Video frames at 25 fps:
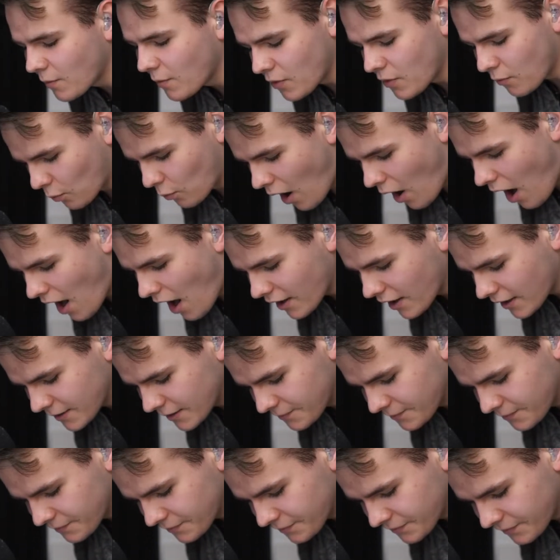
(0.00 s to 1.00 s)
good with rock.
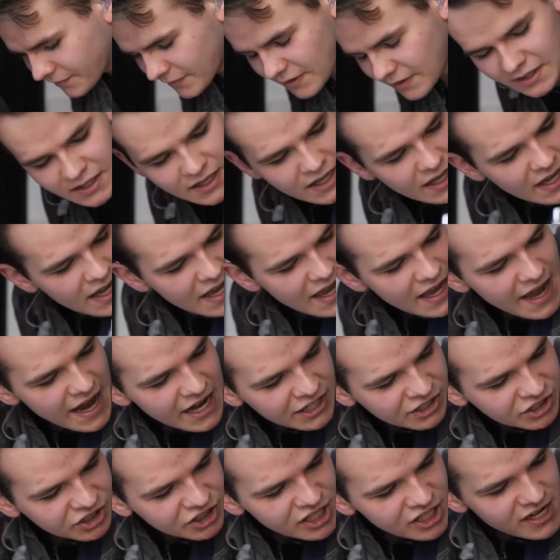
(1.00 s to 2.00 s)

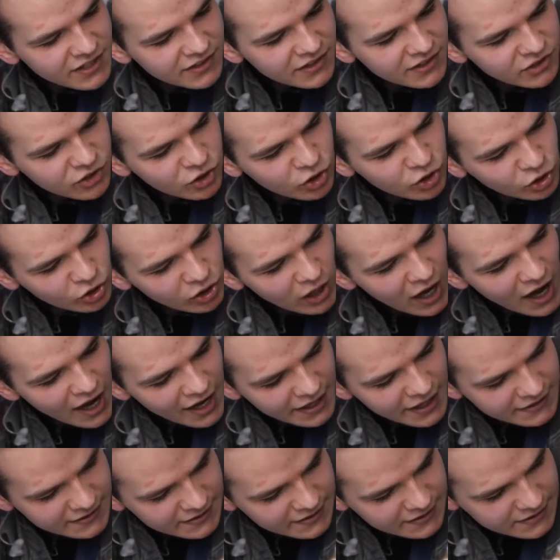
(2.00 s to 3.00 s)
And Jesus
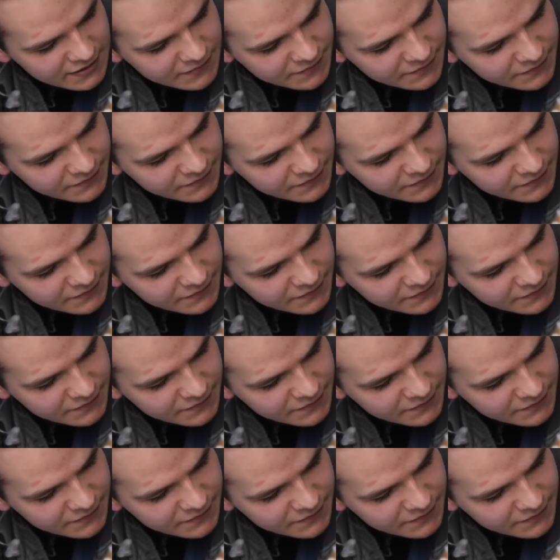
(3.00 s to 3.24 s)
Christ.